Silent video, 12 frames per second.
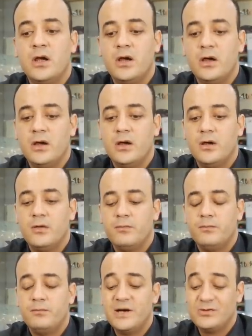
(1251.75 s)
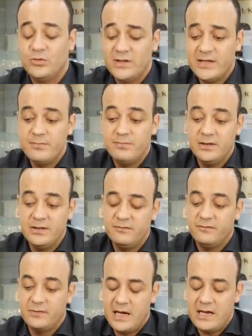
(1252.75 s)
uh, but what I
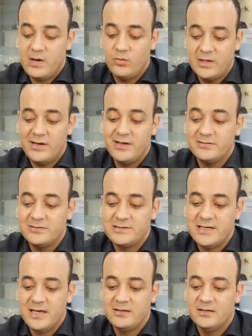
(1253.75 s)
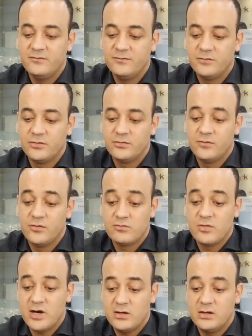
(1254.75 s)
believe, I, what I understand in for, for
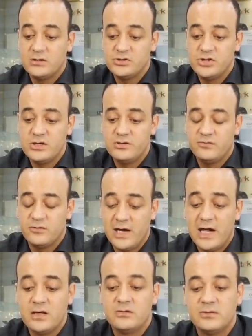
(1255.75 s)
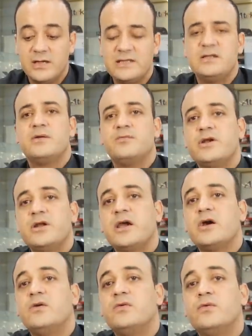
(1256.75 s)
market share for Aikun Latin
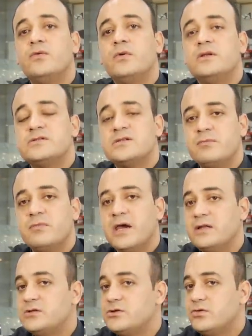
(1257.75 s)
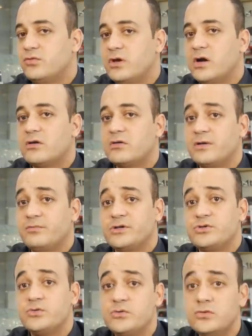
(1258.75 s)
America, in some country we are number
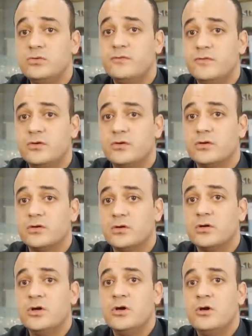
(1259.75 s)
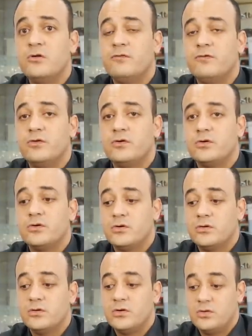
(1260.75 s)
two for, for
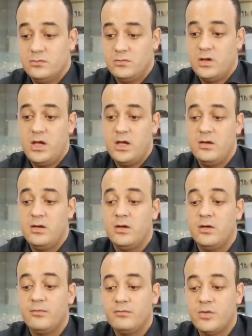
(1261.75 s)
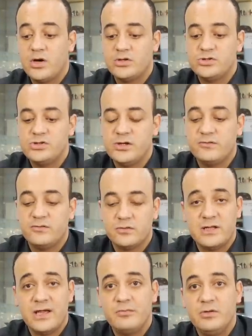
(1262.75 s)
uh, market share for
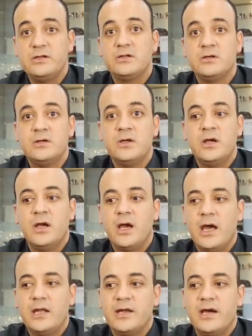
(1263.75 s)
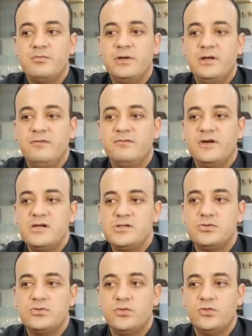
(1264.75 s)
tablet. And I believe very
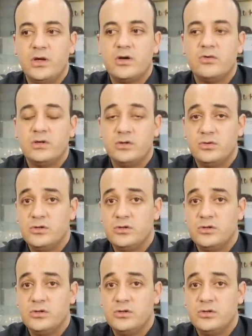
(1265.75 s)
soon we're going to